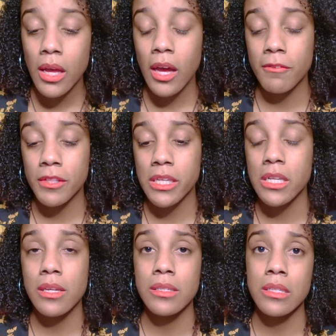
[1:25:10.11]
I feel like
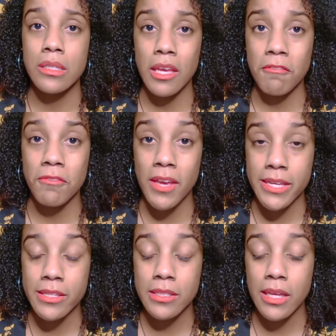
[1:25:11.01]
he does it to save
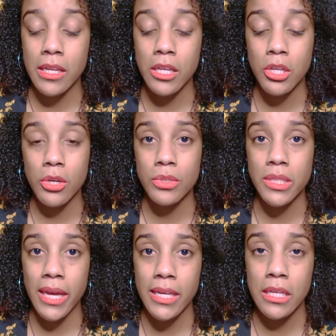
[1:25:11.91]
face and he knows
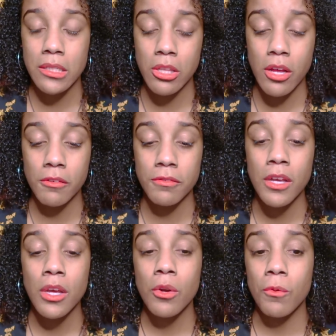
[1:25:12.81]
that he has a lot of
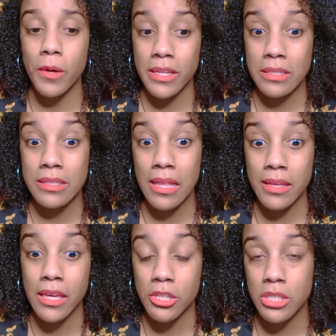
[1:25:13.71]
racist
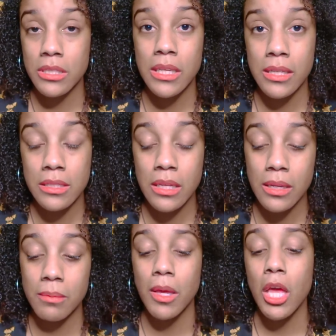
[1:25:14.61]
allegations against
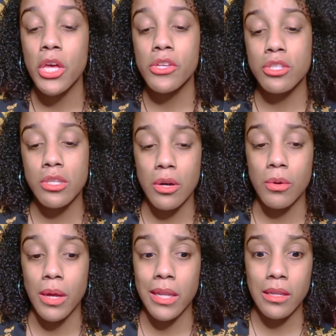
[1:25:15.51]
him.
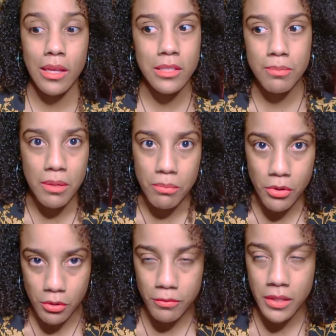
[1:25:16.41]
So, and it's been
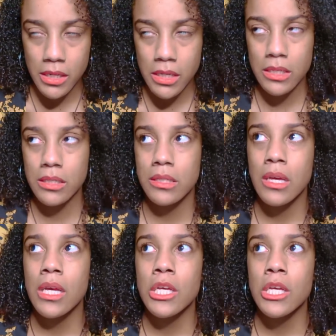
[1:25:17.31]
proof that he is.